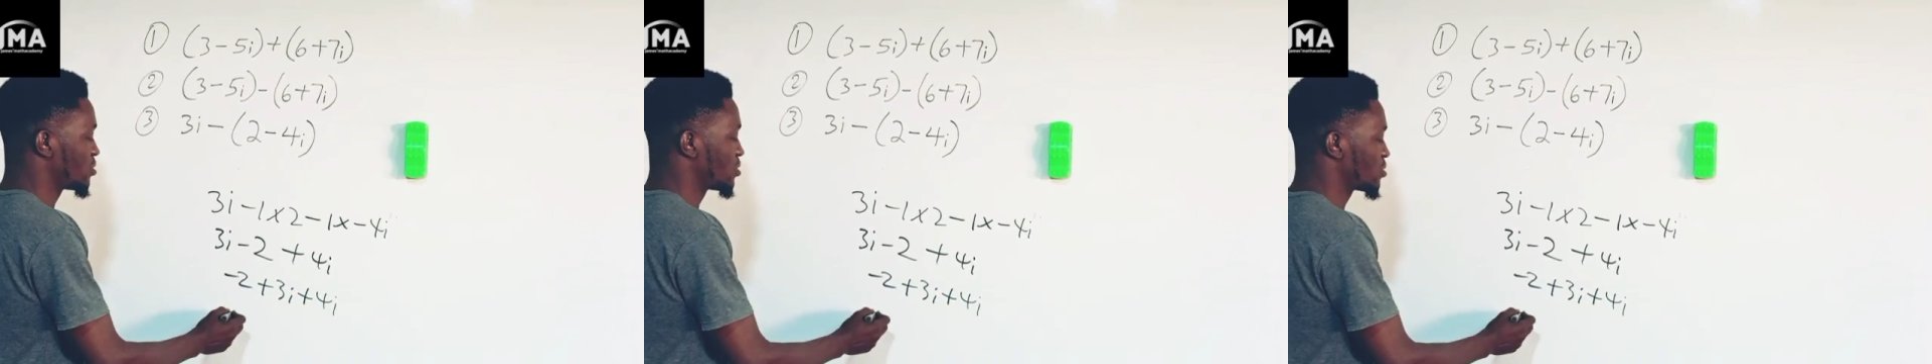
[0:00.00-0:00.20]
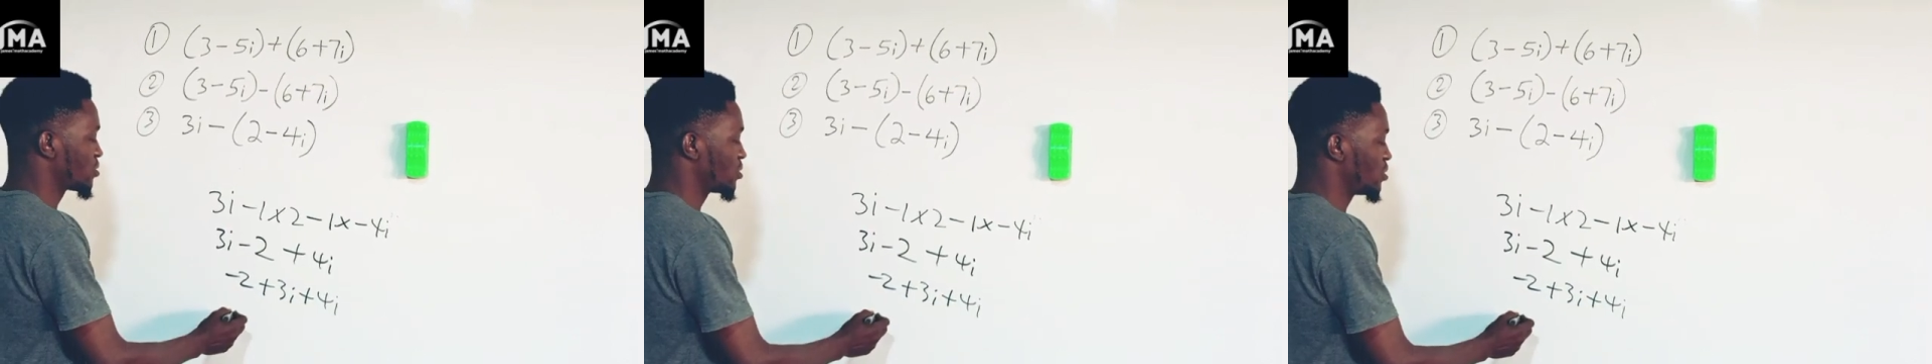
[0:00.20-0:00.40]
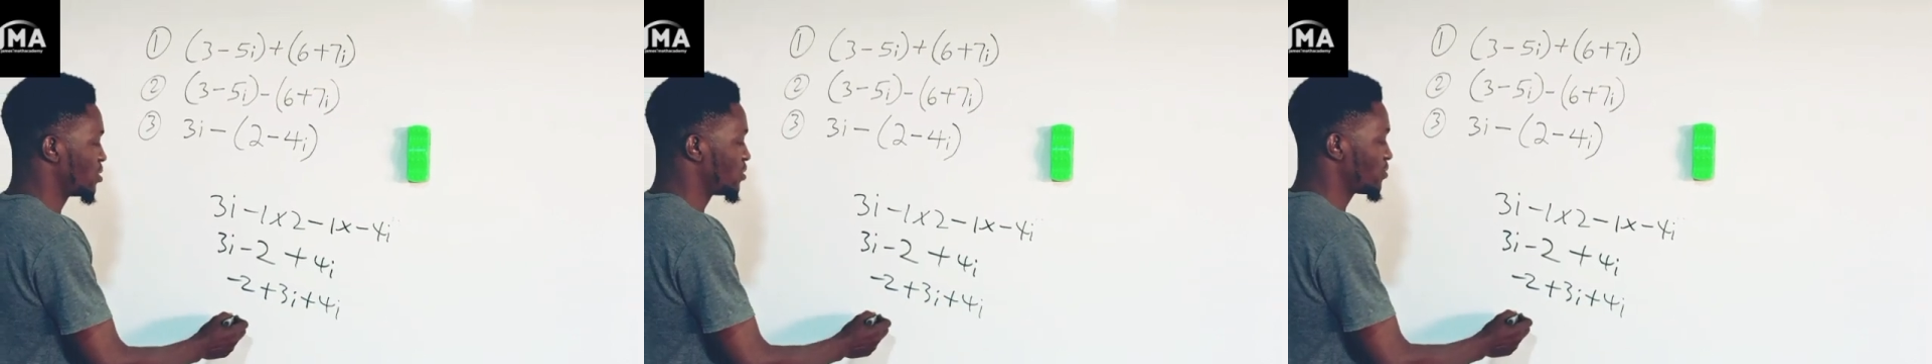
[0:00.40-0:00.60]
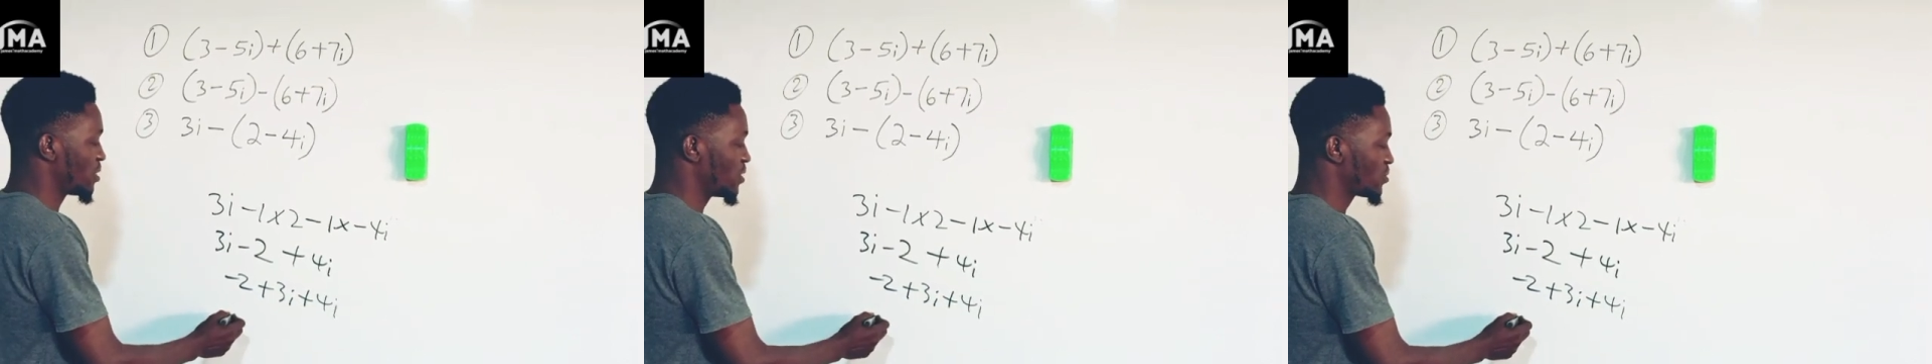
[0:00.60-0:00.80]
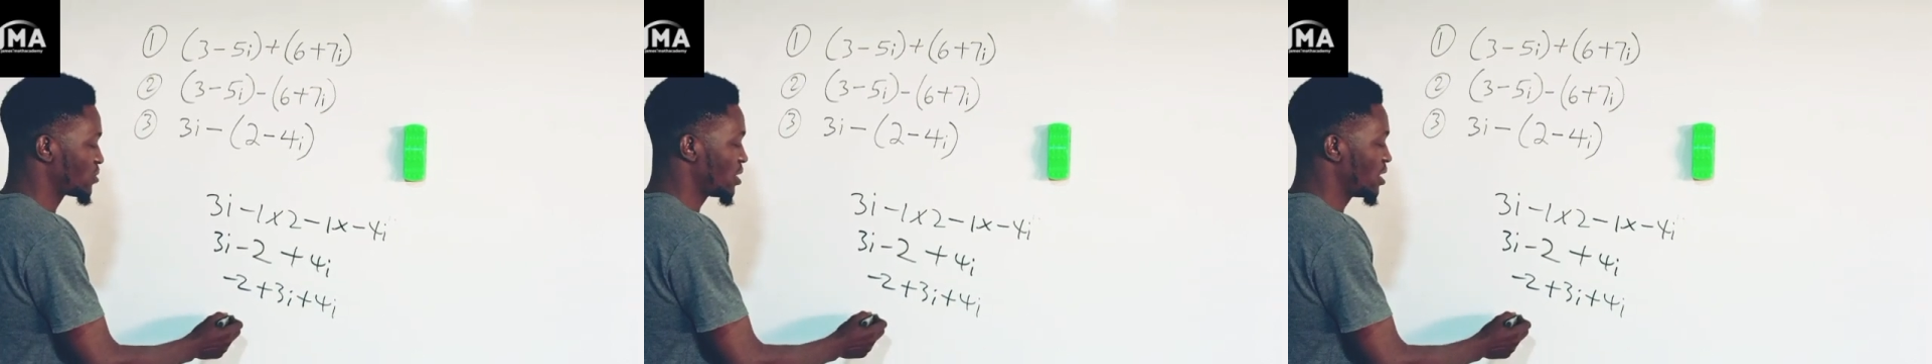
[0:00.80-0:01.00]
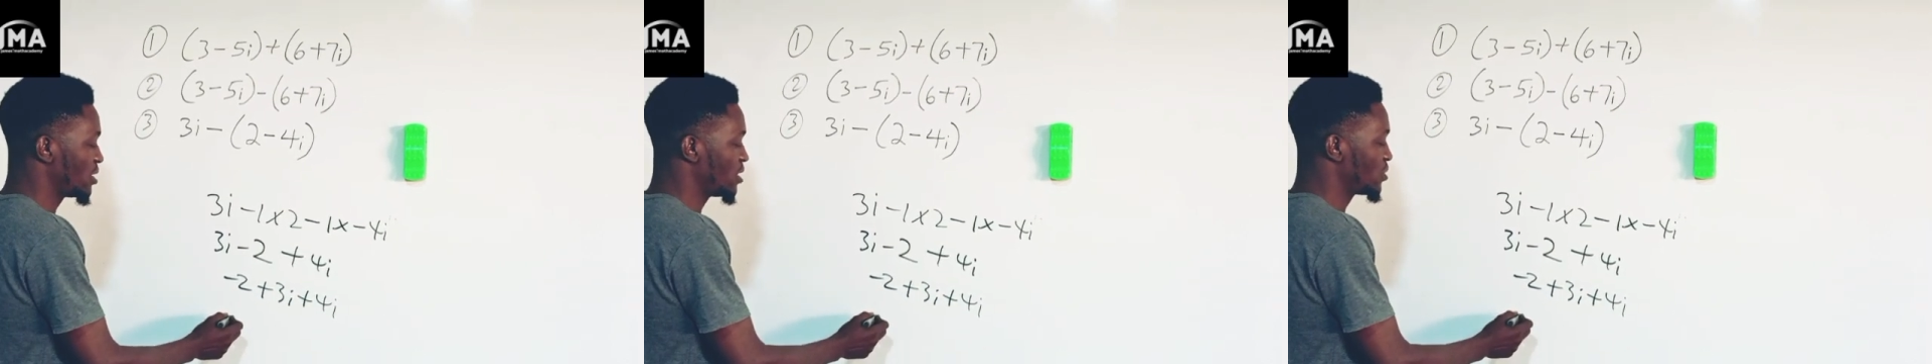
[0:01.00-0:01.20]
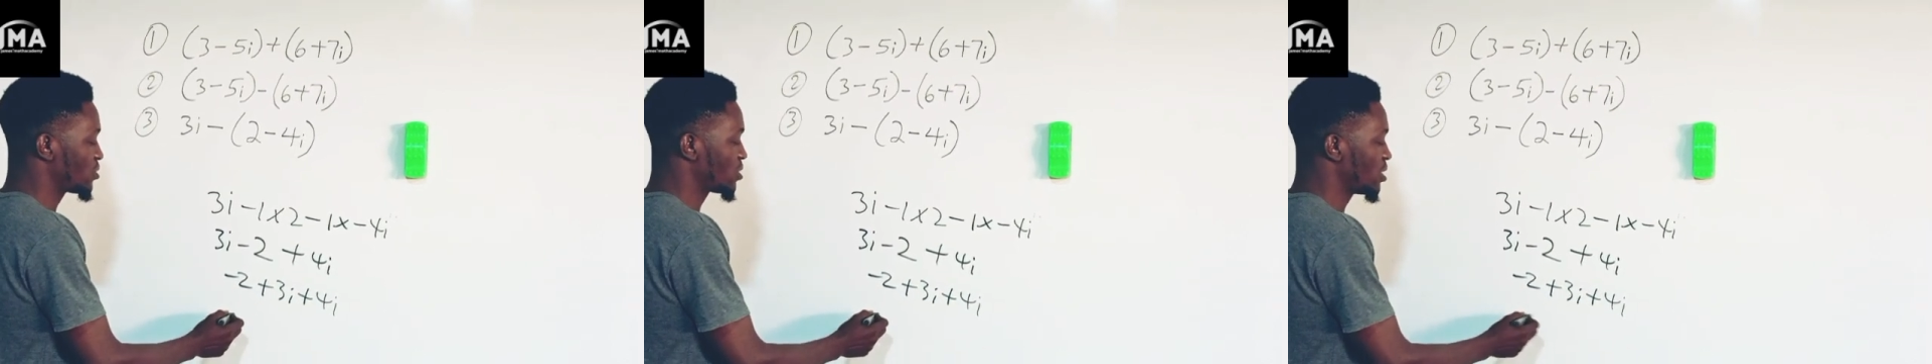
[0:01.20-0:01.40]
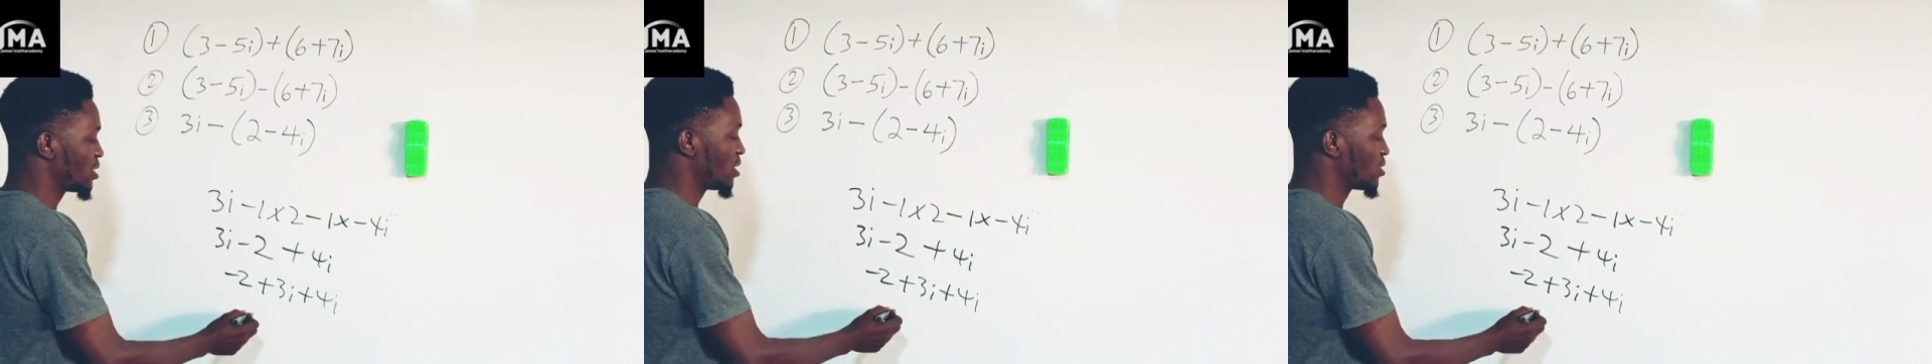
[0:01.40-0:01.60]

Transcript: so if I have to add them together,